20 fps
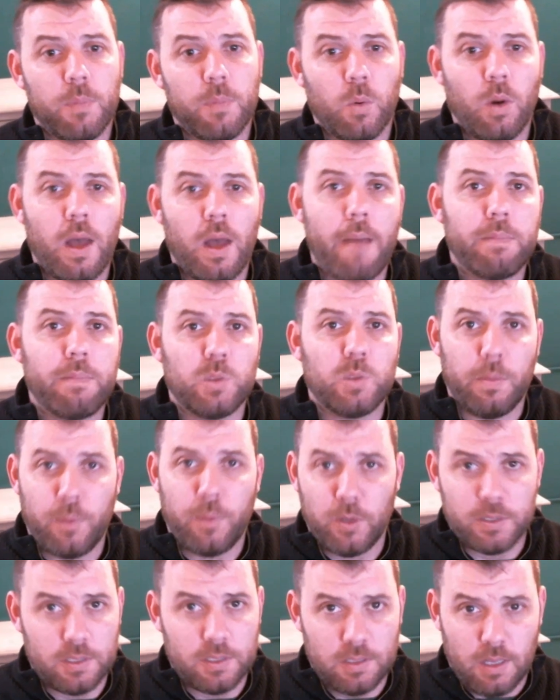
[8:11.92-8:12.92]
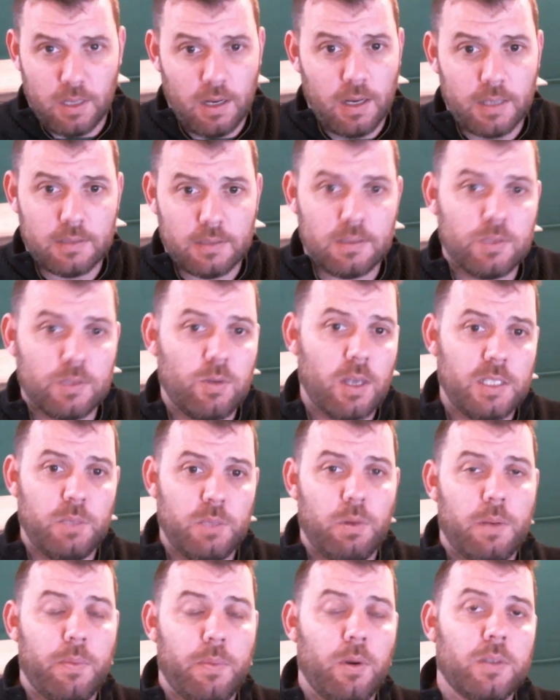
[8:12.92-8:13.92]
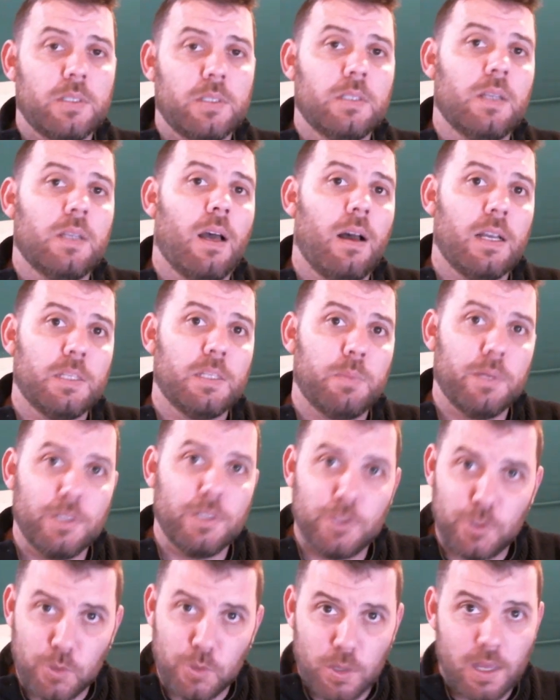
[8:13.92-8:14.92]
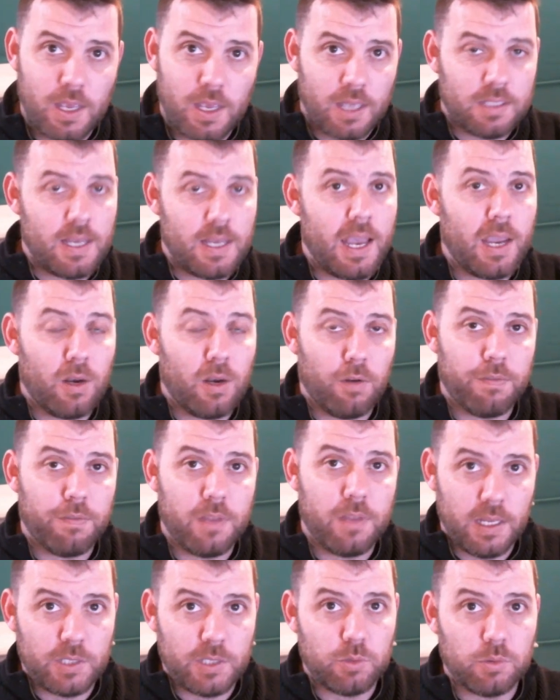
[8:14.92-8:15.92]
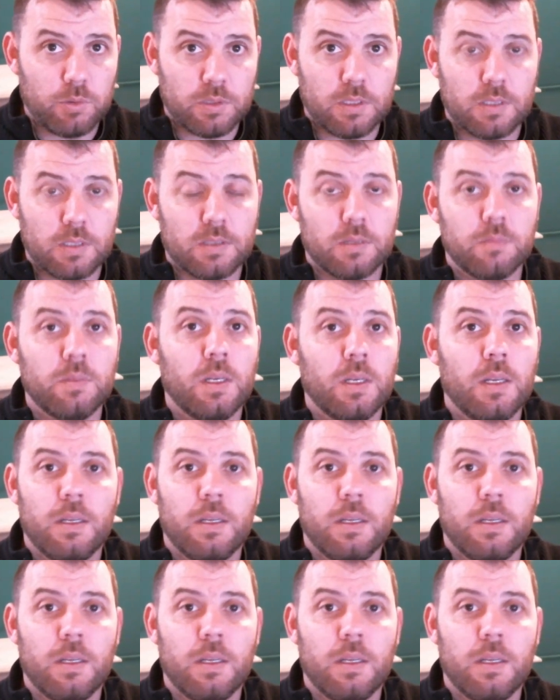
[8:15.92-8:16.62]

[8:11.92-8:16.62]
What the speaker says: what happens when a person dies? It's tragic when a person dies, but do they get taken off the electoral system?